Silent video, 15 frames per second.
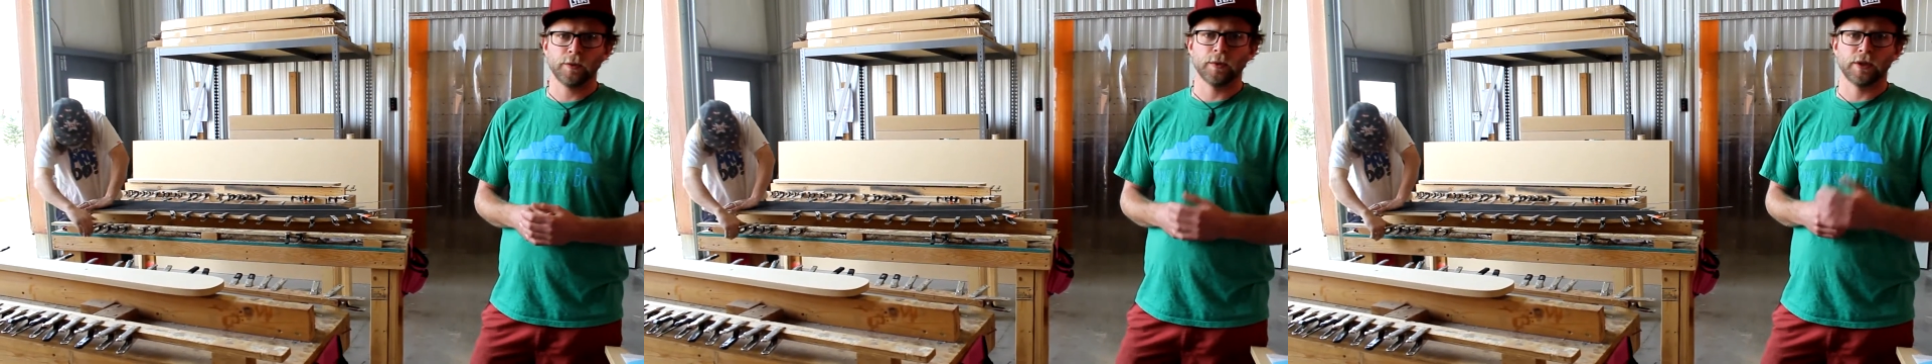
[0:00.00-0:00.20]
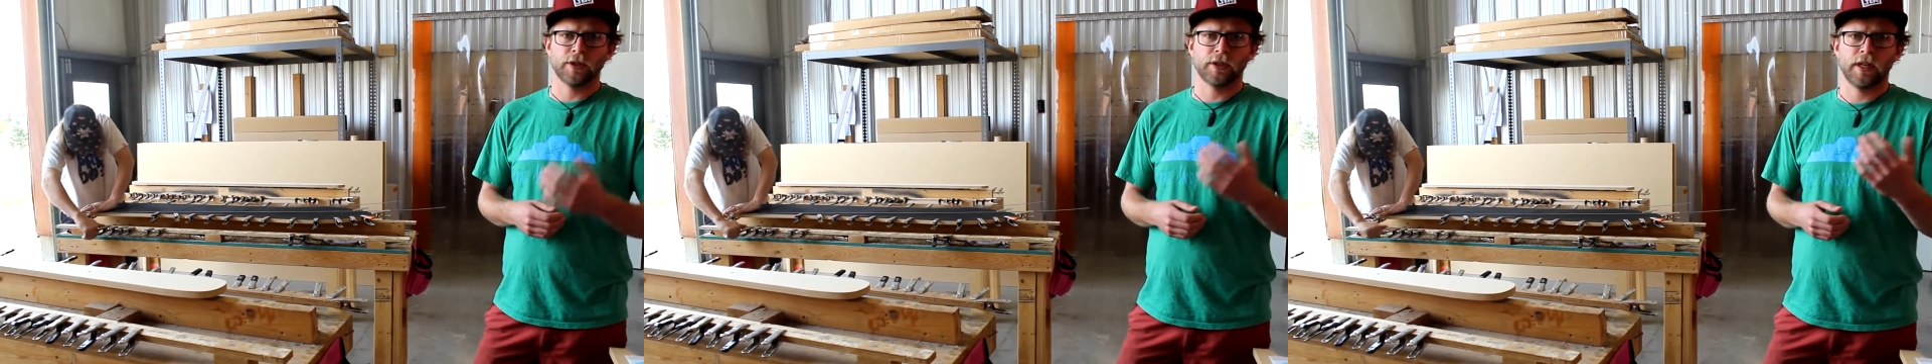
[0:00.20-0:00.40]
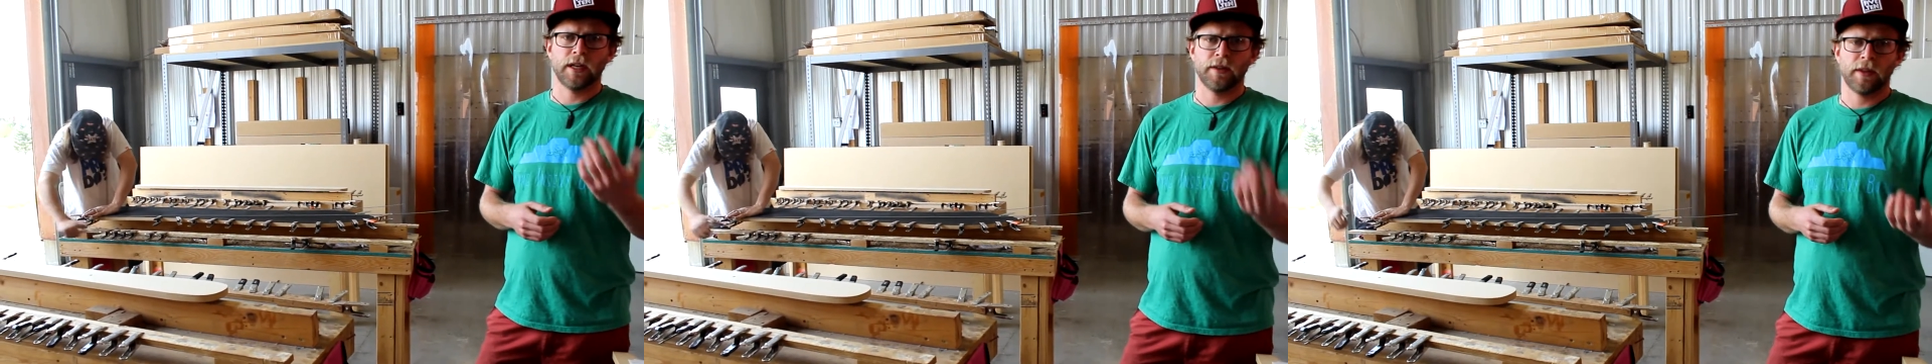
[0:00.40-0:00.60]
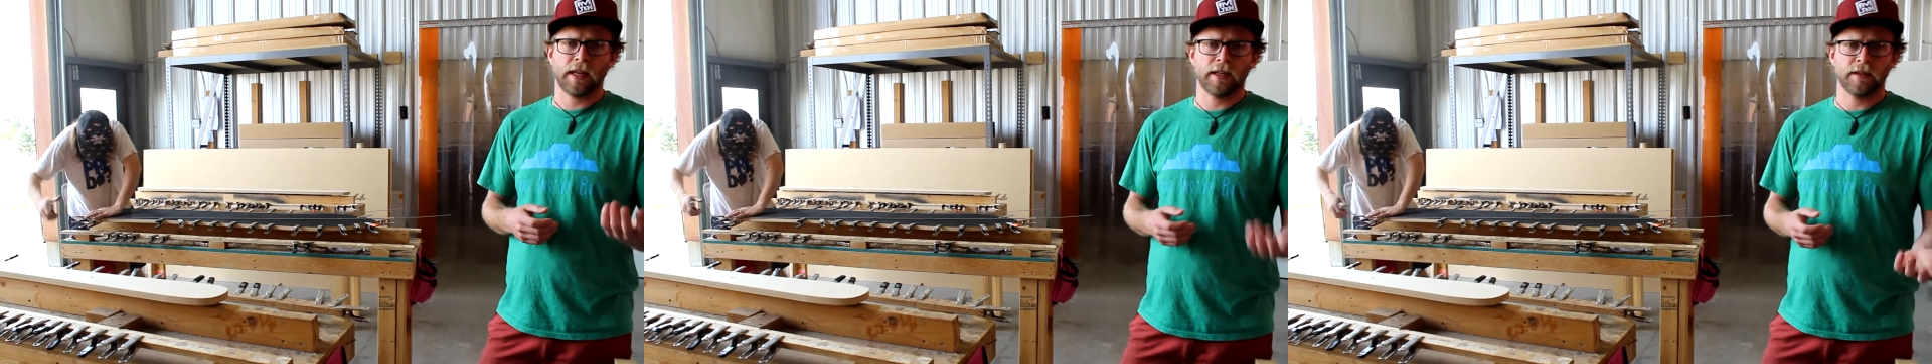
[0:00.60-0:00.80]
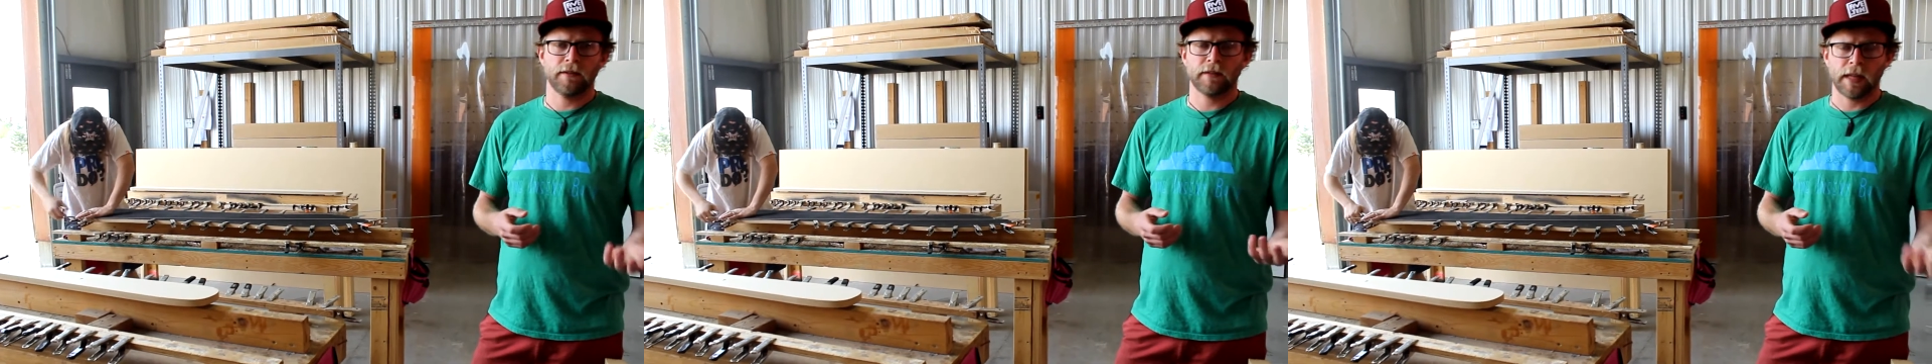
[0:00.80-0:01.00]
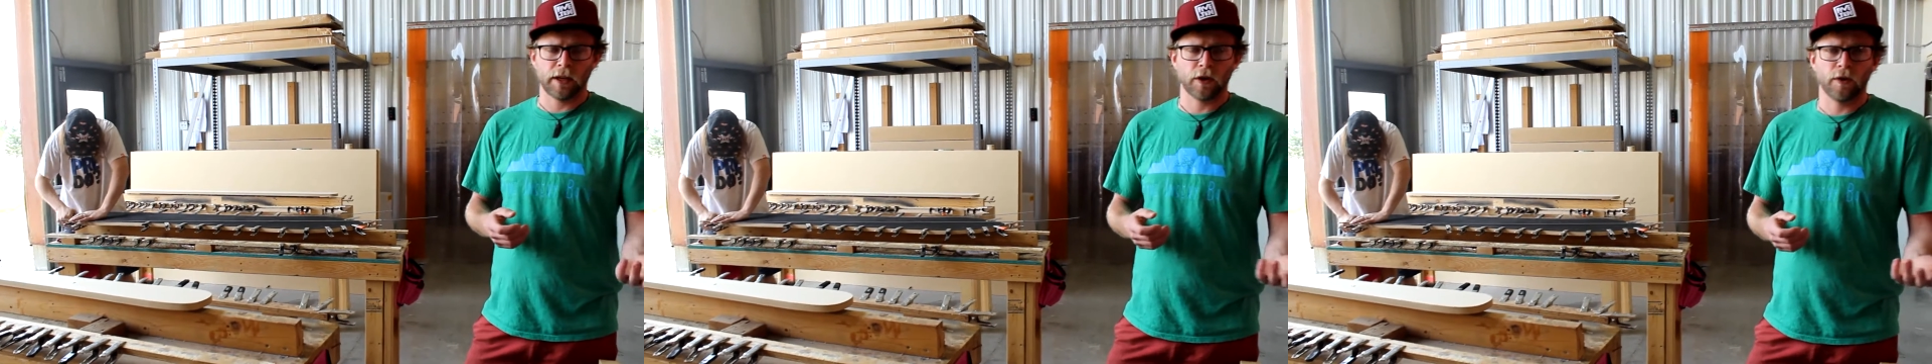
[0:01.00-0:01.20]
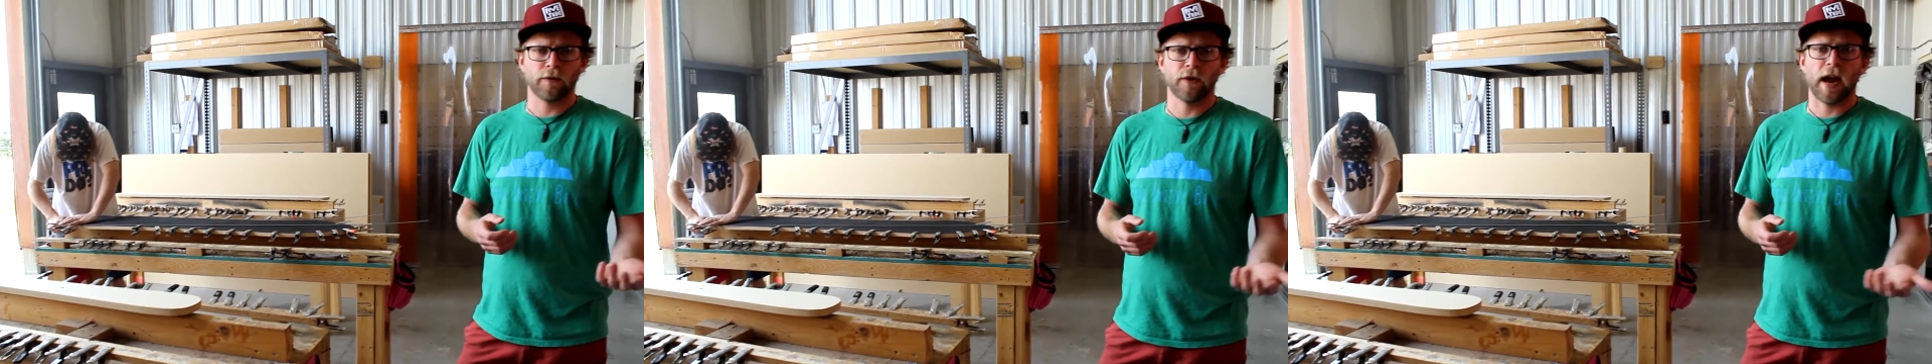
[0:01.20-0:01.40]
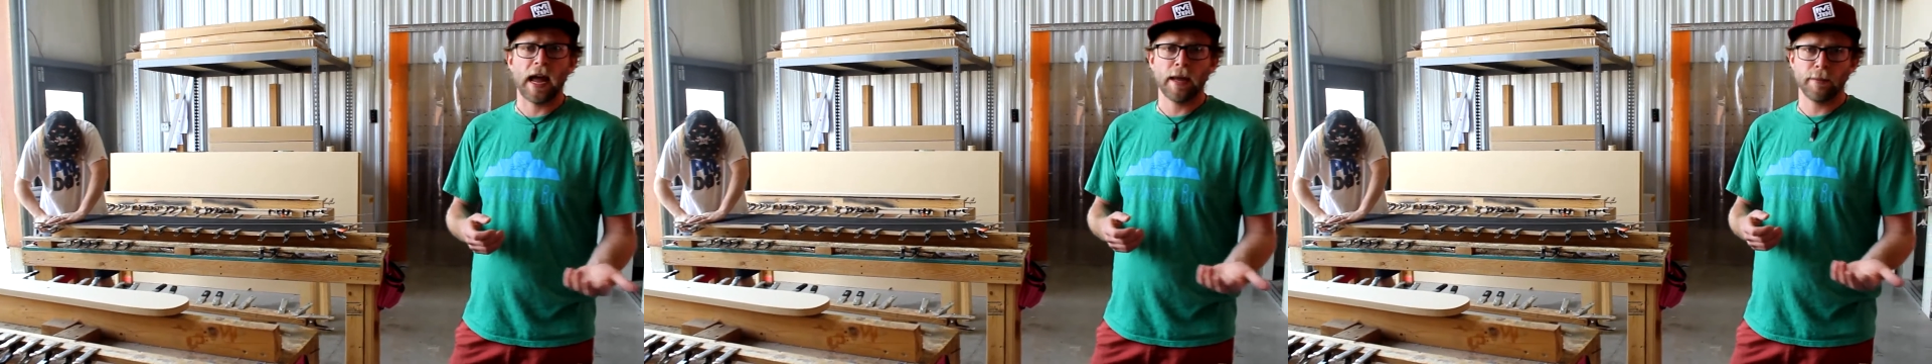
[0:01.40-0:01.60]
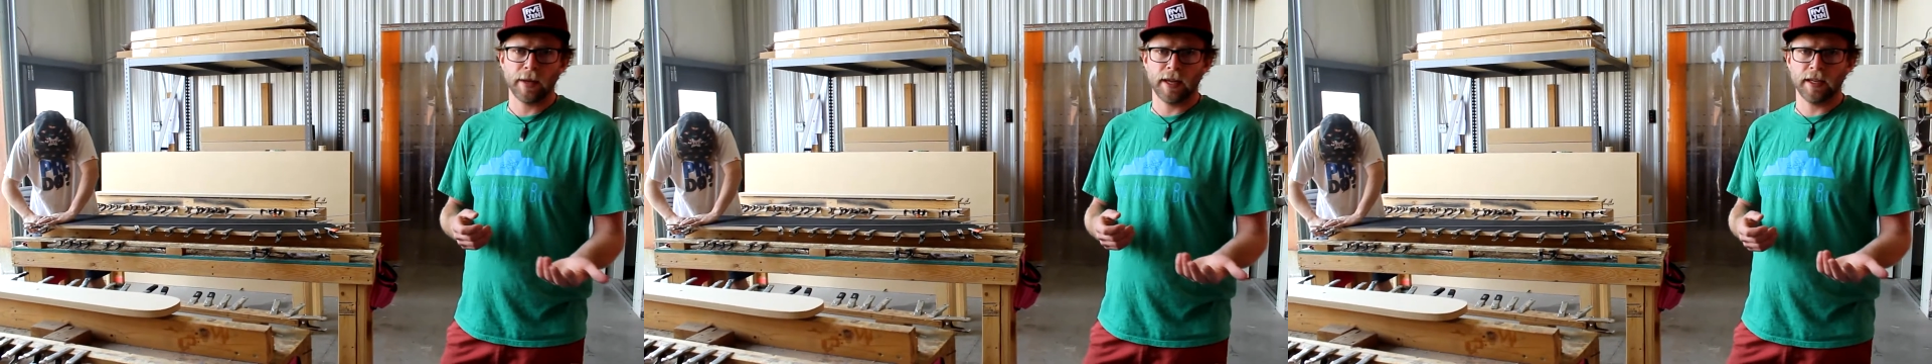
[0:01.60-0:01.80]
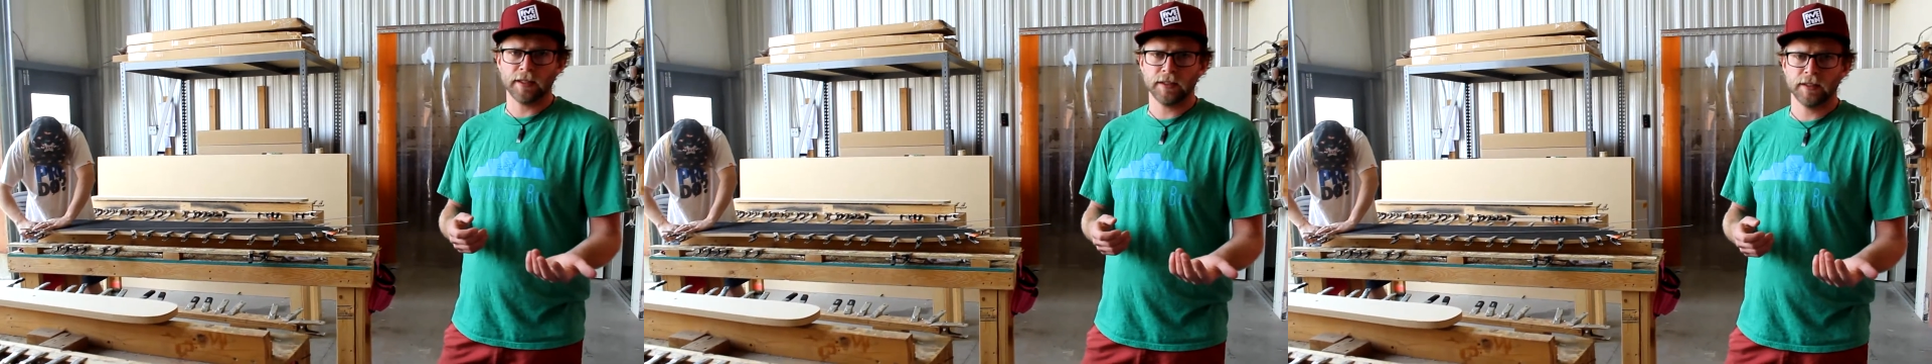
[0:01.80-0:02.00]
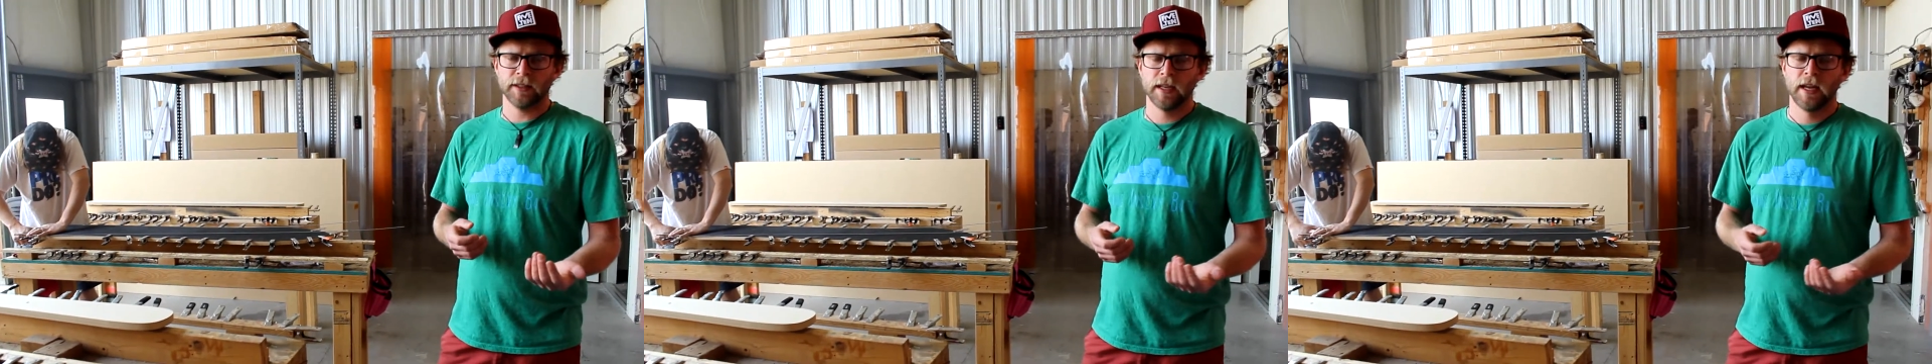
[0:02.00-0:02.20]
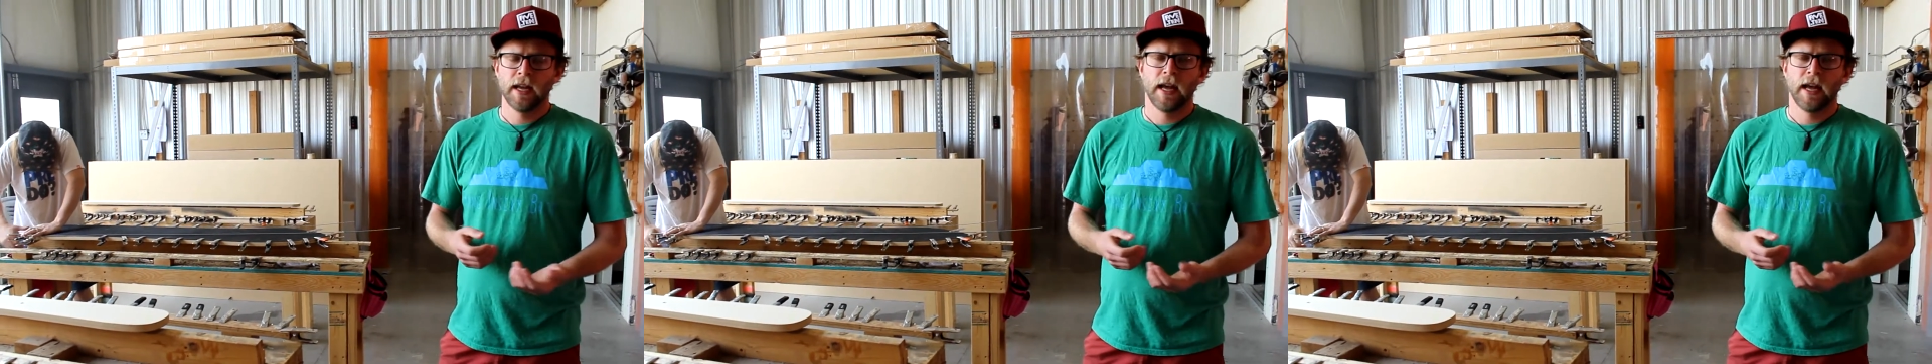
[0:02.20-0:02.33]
which they go for ABS.